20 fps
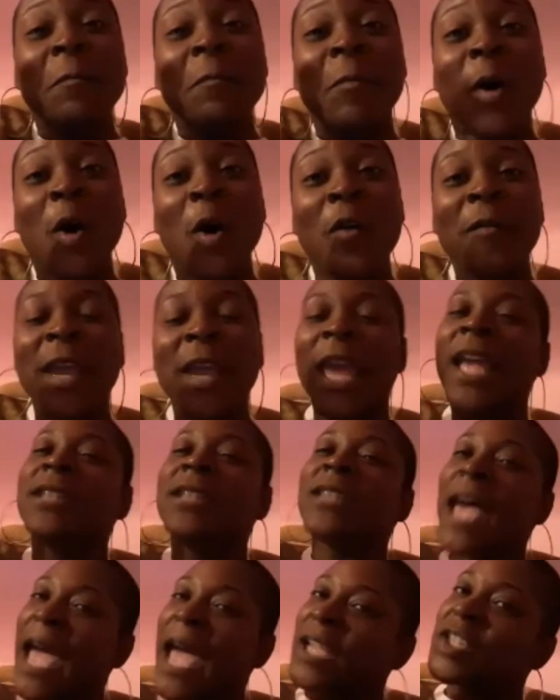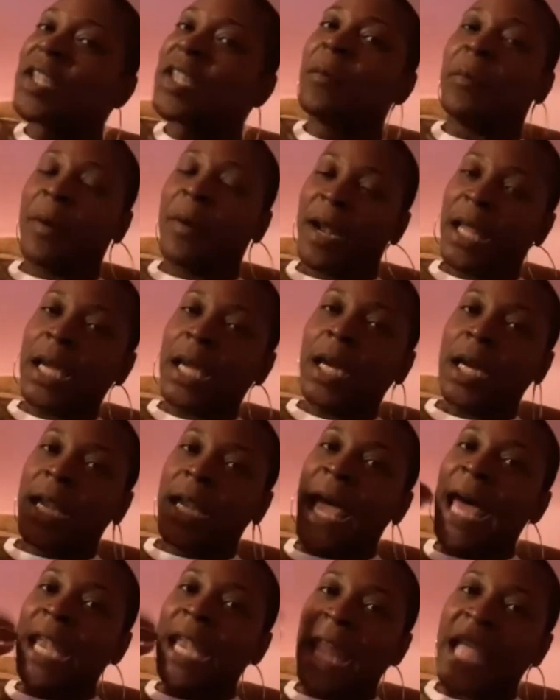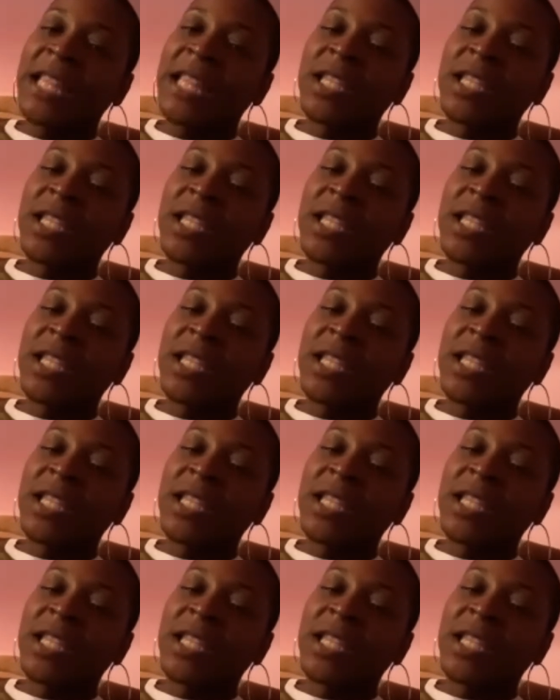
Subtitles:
movie. It's actually pretty good. I like the